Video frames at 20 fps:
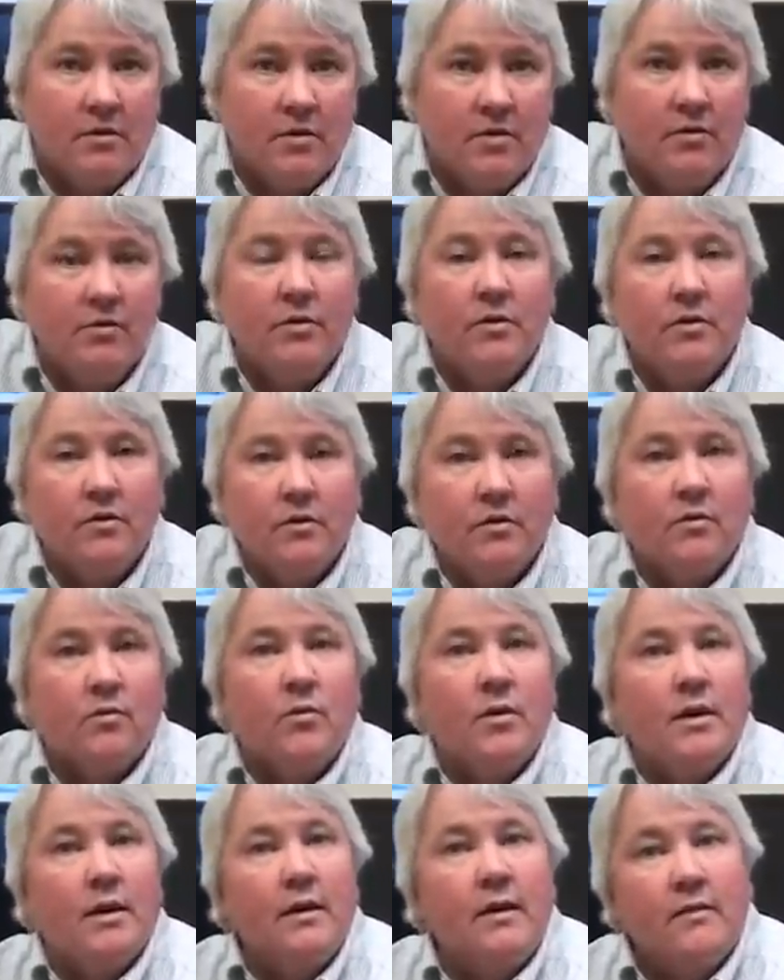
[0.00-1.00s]
and do it or
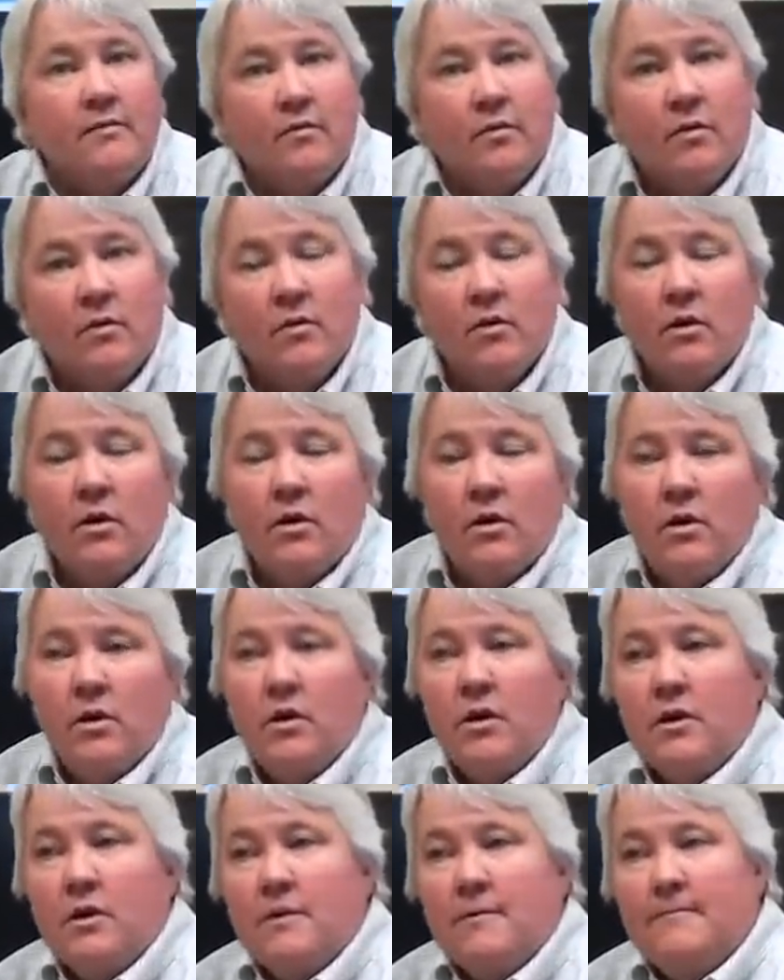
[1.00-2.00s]
whatever,
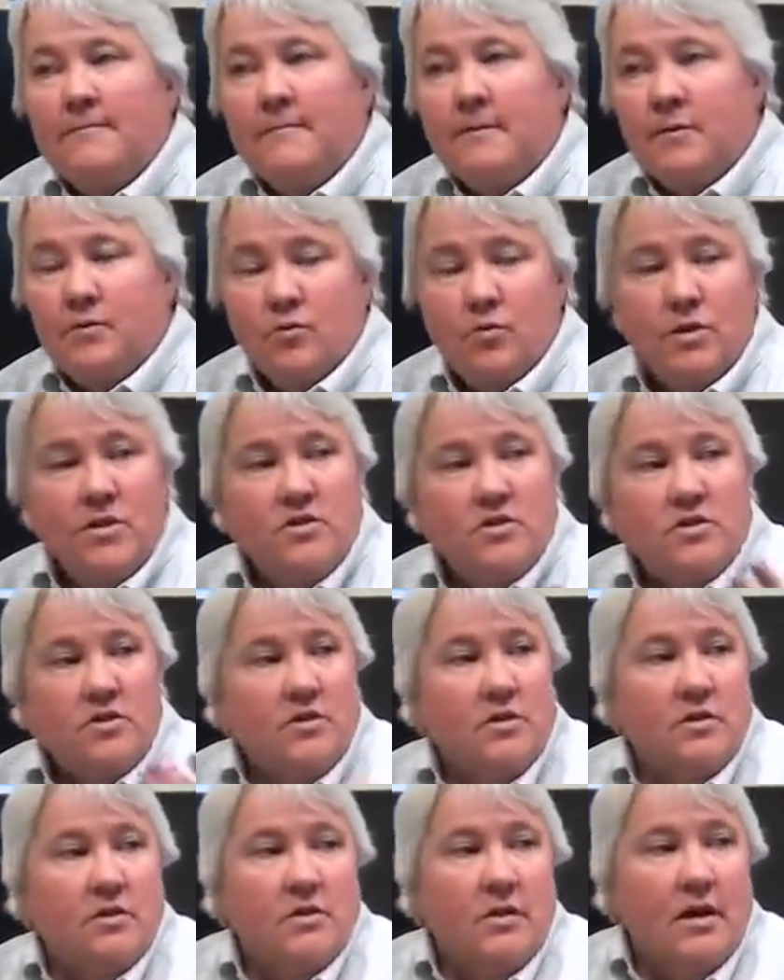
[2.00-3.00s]
we just
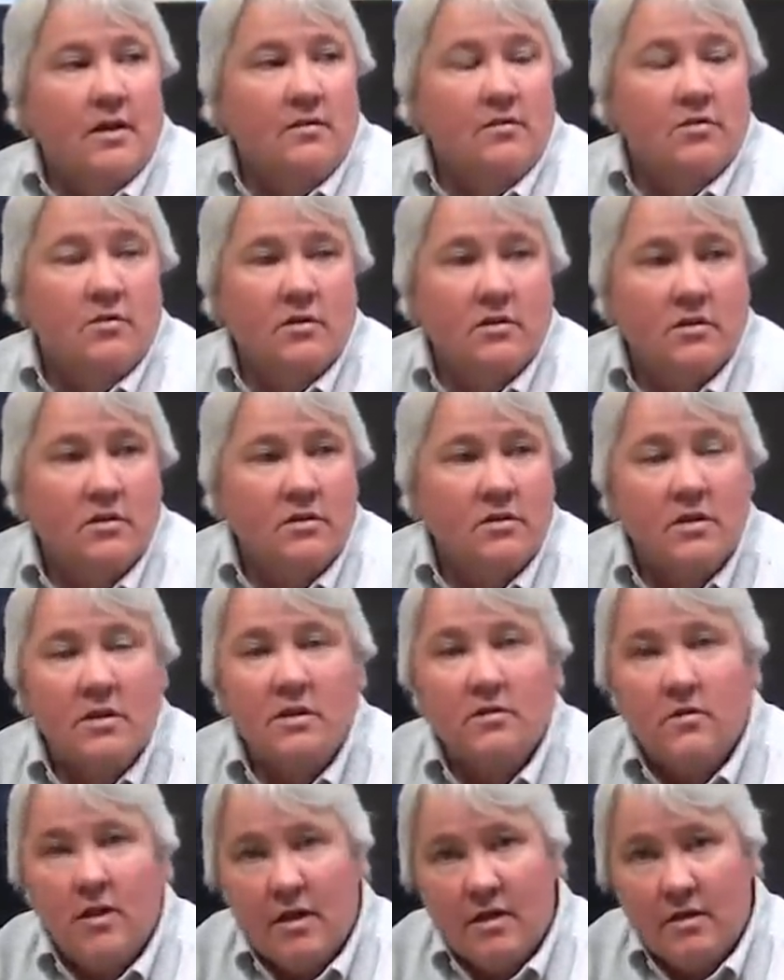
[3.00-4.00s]
send it out there on
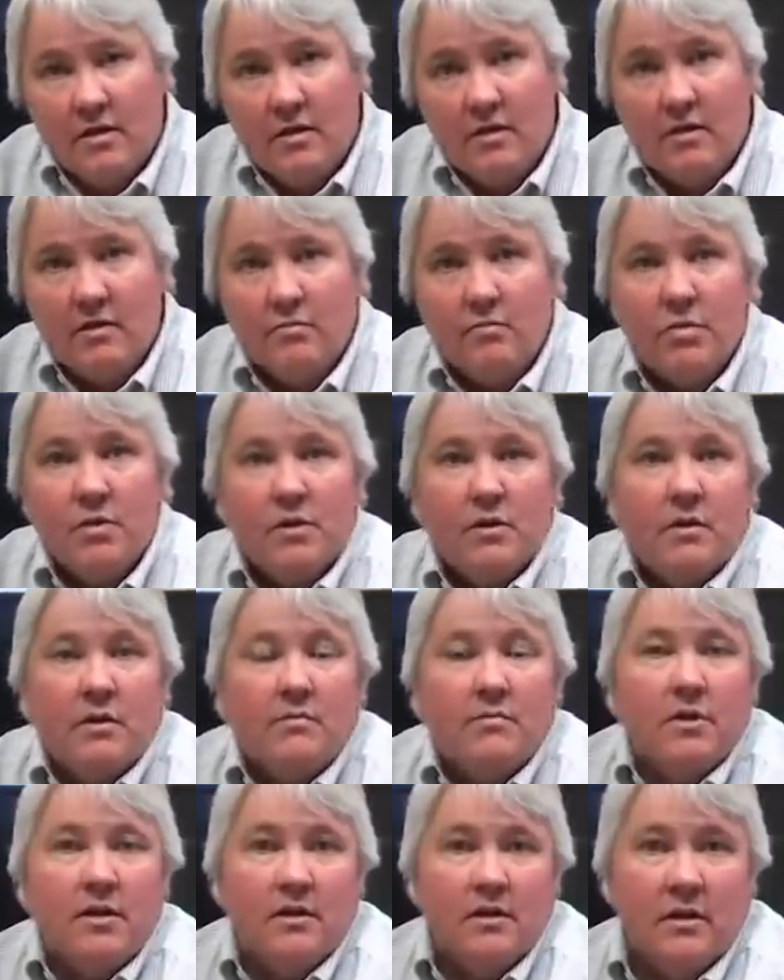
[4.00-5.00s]
Intelerad, and he can pick it
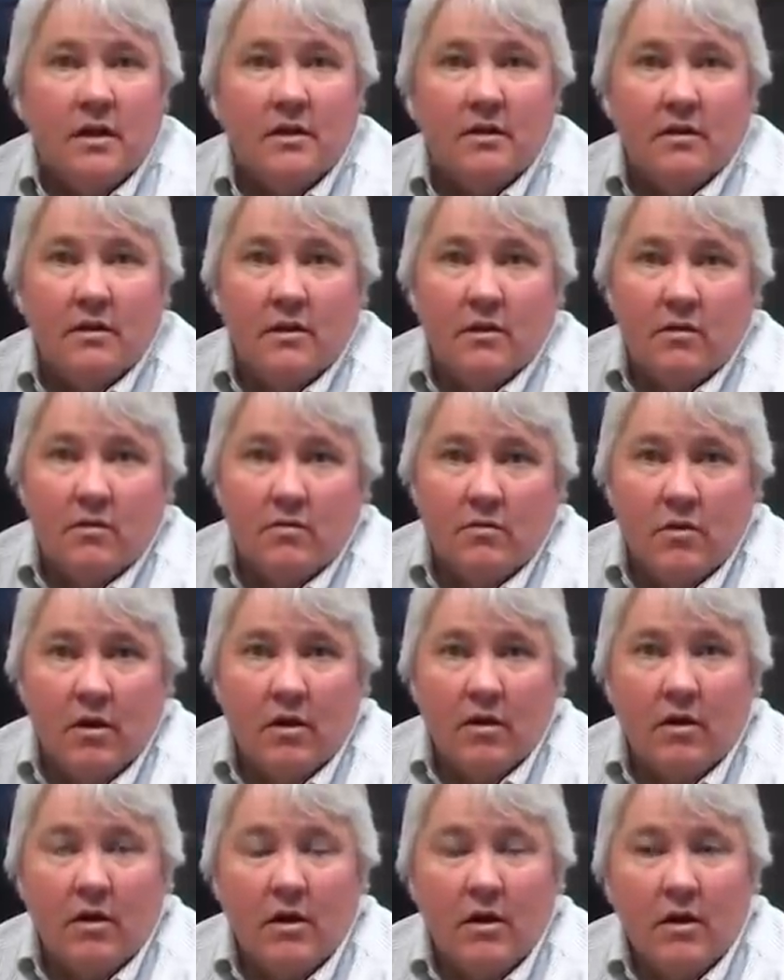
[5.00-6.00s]
up like that and get it
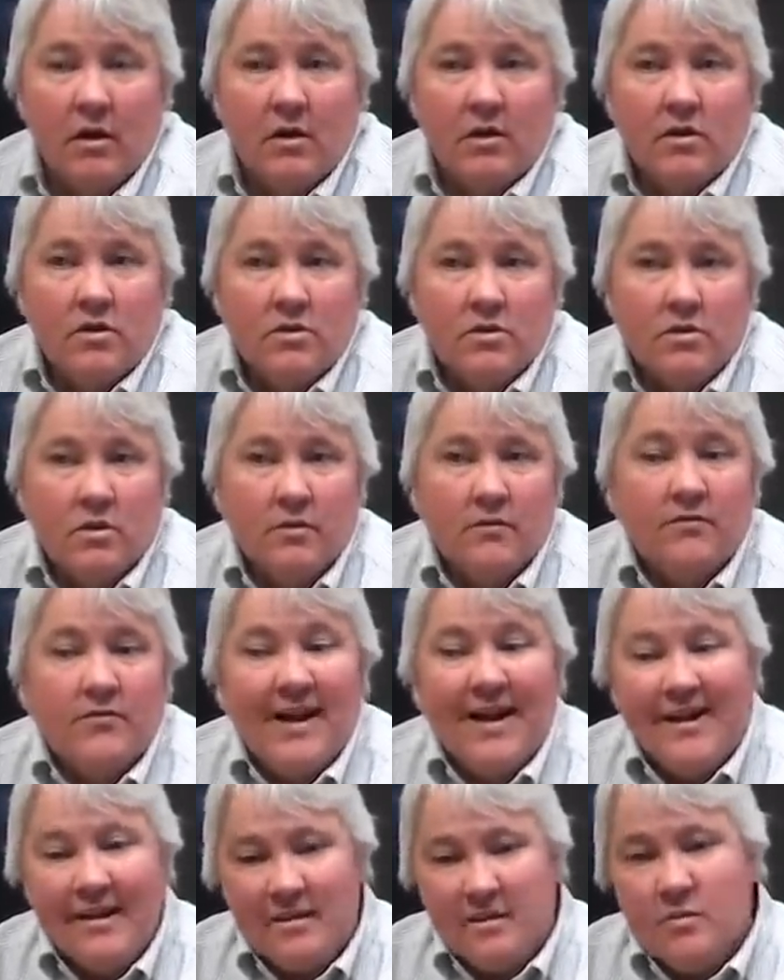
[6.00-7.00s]
read. So
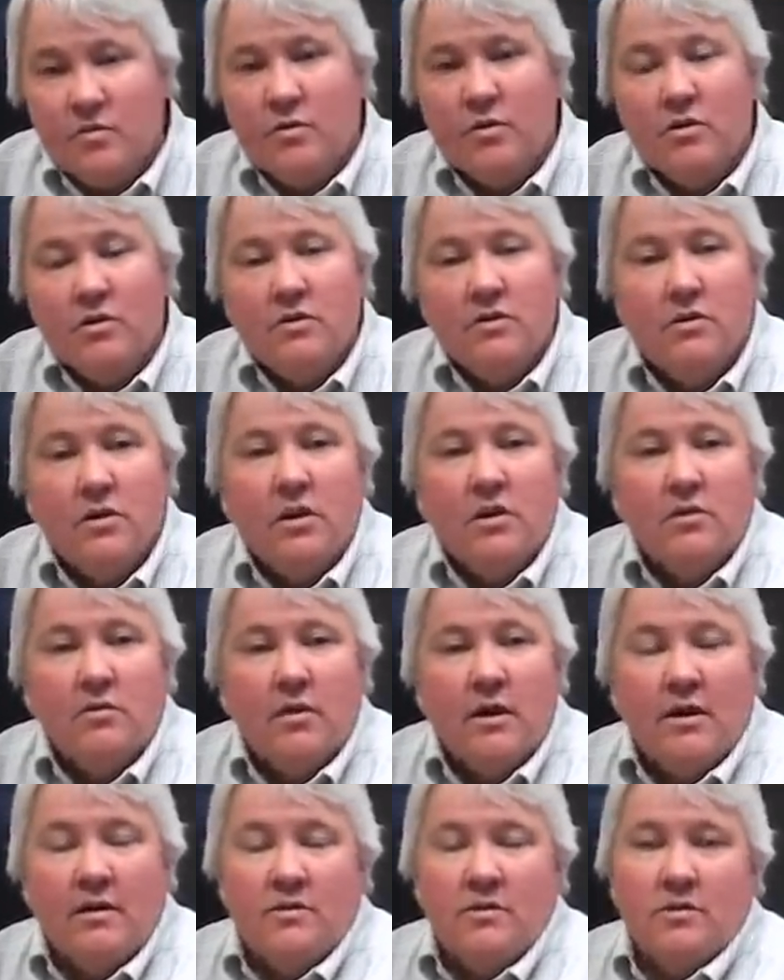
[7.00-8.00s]
that's what
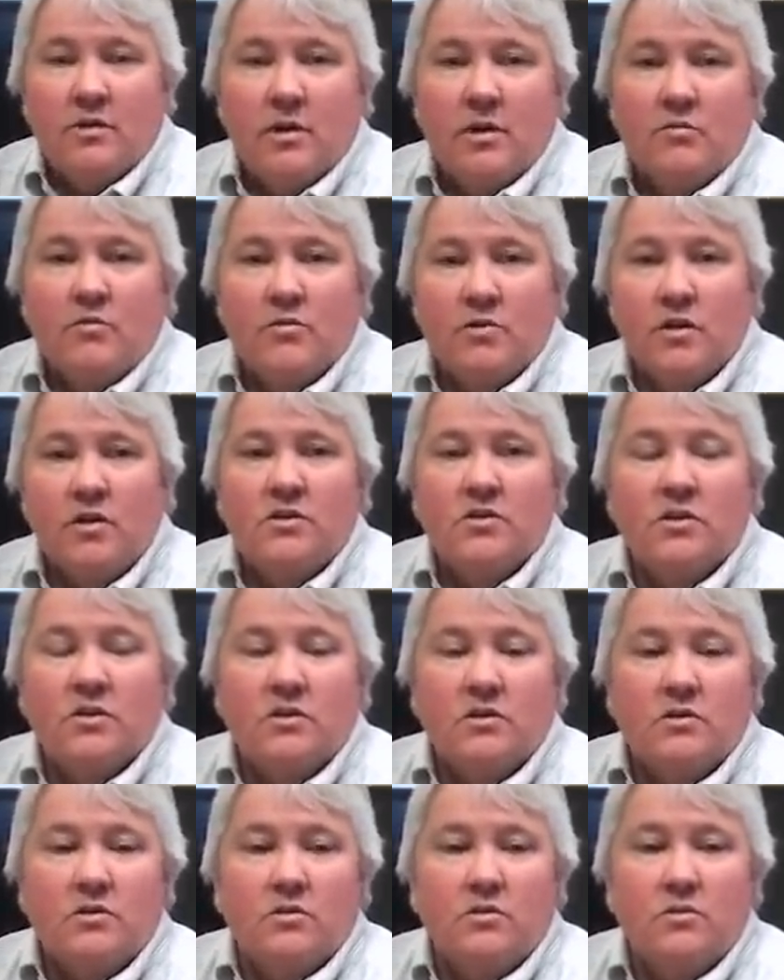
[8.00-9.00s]
Intelerad's enabled us
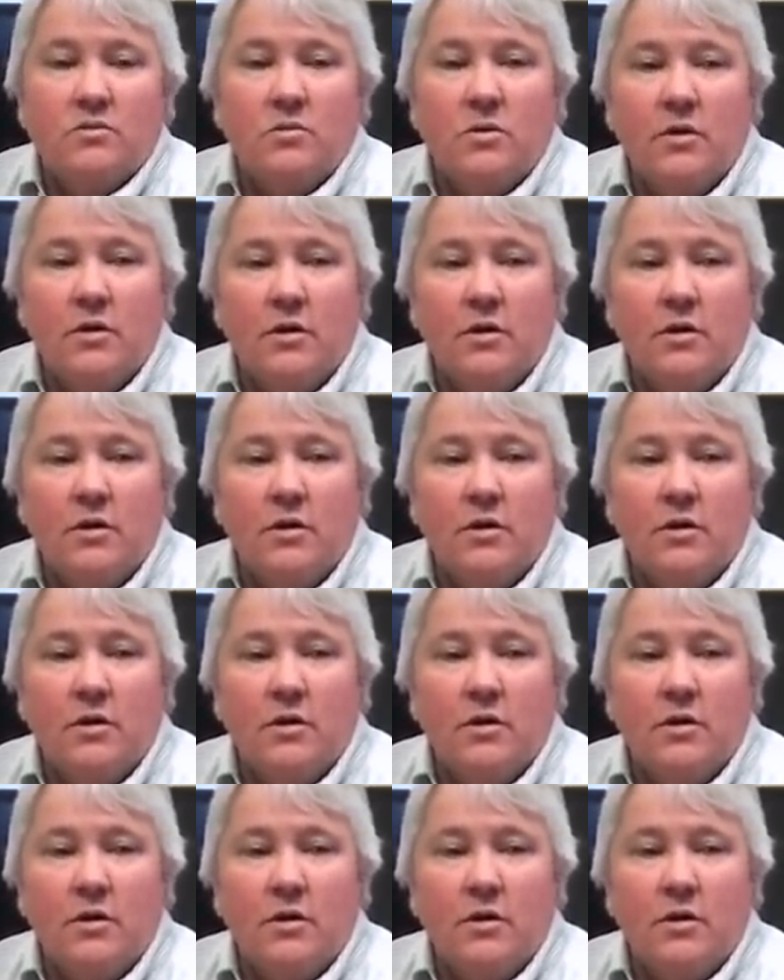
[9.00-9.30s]
to do,